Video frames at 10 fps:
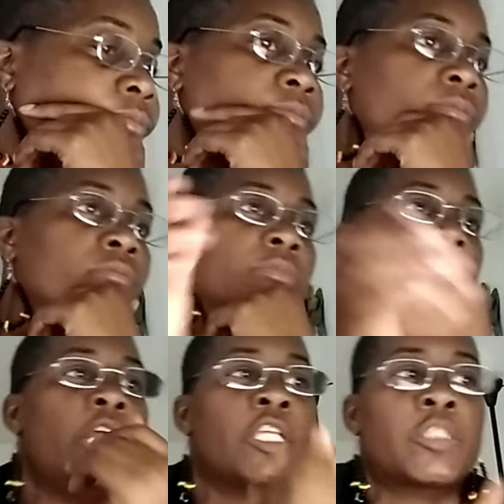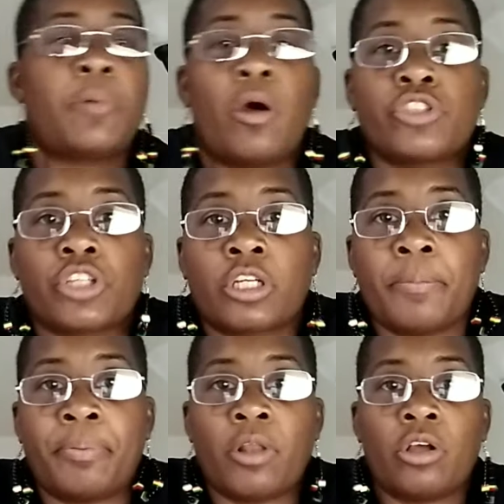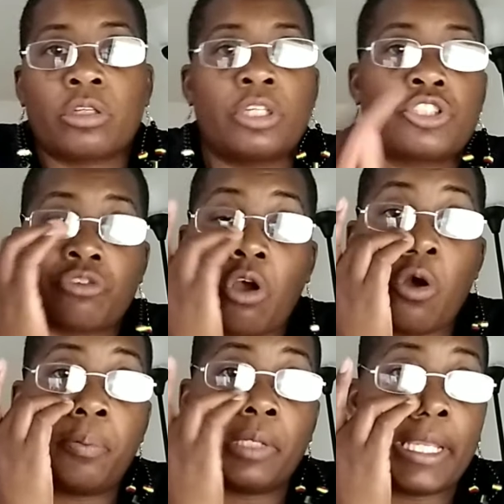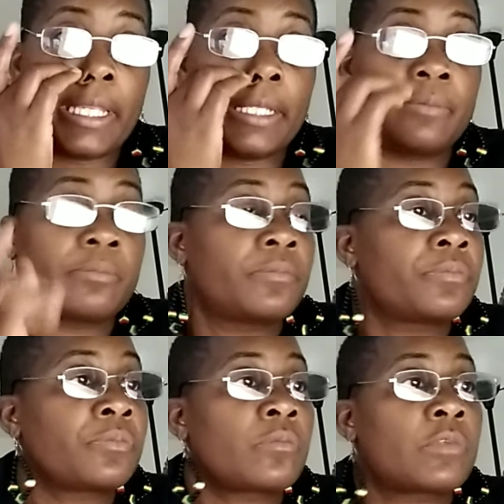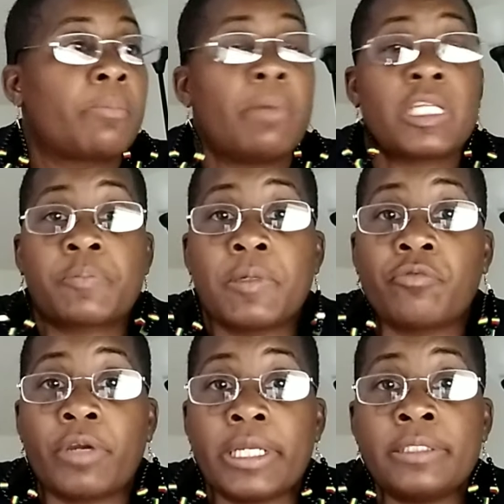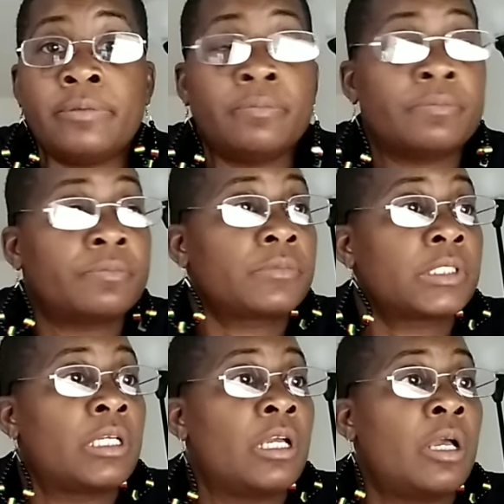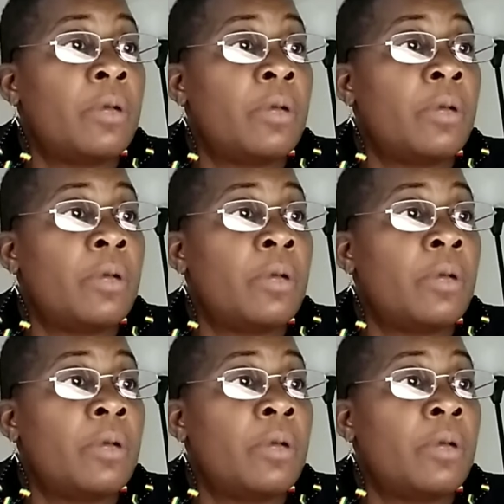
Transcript: Blood or other body fluid contacts cut, scratch, or abrasion.